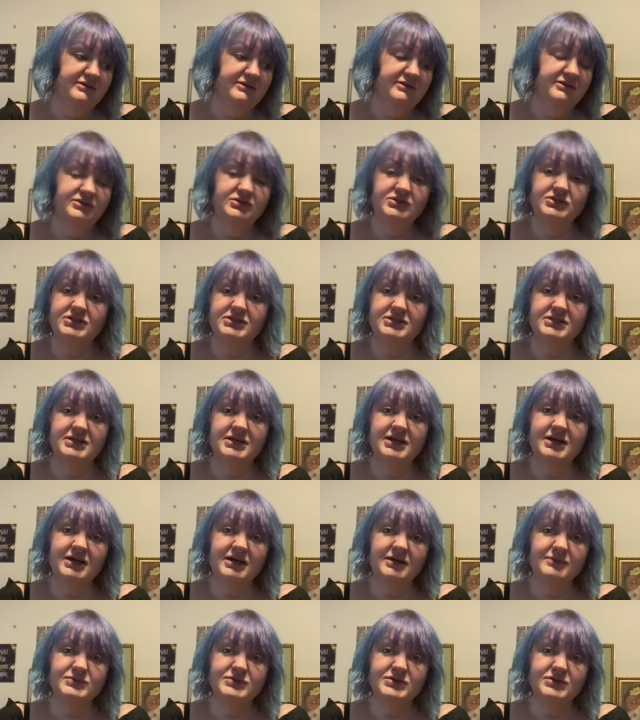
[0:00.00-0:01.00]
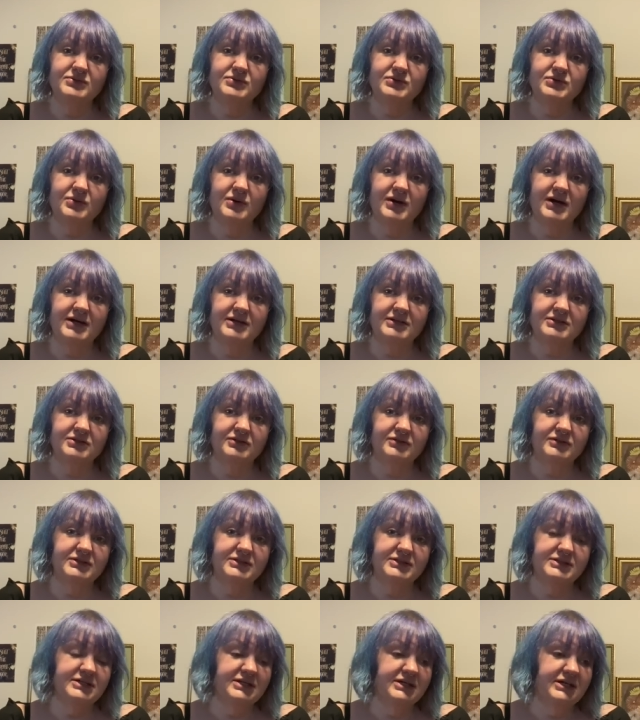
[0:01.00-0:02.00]
She's an absolute twat,
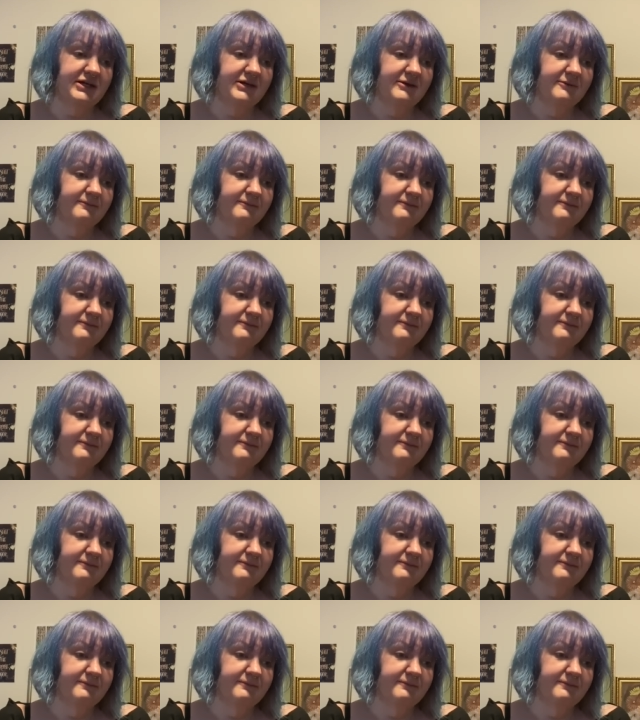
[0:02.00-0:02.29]
honestly.